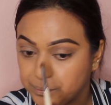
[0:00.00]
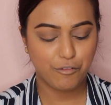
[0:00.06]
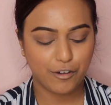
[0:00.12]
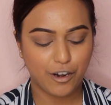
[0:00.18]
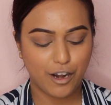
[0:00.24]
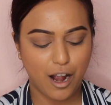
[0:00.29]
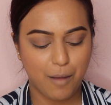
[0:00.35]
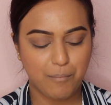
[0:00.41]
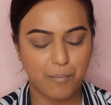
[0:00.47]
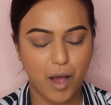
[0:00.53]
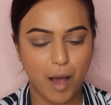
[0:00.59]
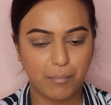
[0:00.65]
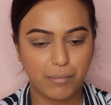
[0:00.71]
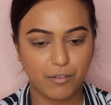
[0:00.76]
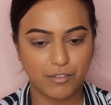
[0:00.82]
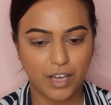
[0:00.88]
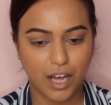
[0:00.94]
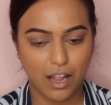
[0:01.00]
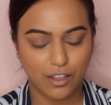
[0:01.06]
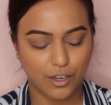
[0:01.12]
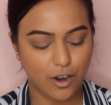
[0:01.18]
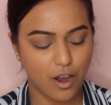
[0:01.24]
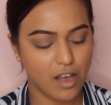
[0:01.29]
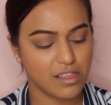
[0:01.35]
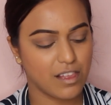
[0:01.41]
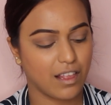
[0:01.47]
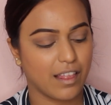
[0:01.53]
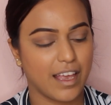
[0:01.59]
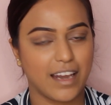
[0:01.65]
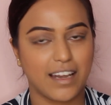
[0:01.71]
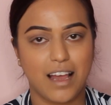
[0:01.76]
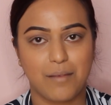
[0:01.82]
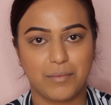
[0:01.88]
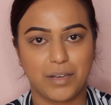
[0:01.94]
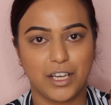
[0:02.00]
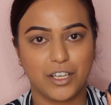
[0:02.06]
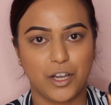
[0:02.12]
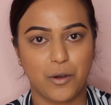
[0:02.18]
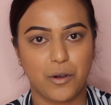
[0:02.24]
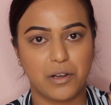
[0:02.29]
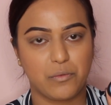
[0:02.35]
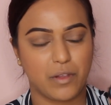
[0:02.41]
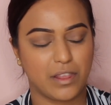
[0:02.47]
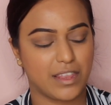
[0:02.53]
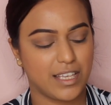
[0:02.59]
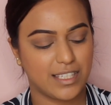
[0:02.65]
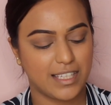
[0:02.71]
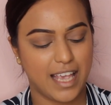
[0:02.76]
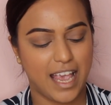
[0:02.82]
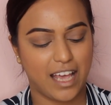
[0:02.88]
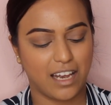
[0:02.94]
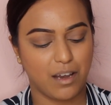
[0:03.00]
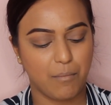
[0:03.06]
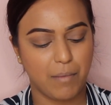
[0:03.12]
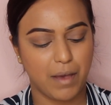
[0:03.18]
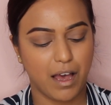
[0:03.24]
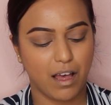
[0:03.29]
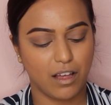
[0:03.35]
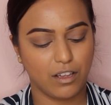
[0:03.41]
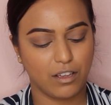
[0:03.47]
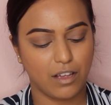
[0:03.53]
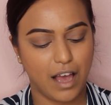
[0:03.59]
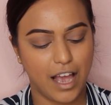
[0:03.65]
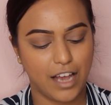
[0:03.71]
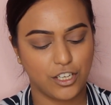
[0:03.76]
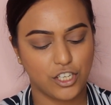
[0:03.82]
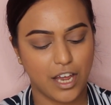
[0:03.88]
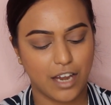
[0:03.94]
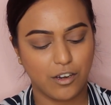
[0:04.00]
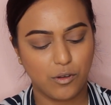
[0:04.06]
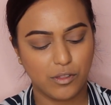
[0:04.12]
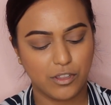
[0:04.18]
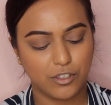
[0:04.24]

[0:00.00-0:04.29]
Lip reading: For a pop of color on the lid, I'm going to go in with this Annabelle eyeshadow.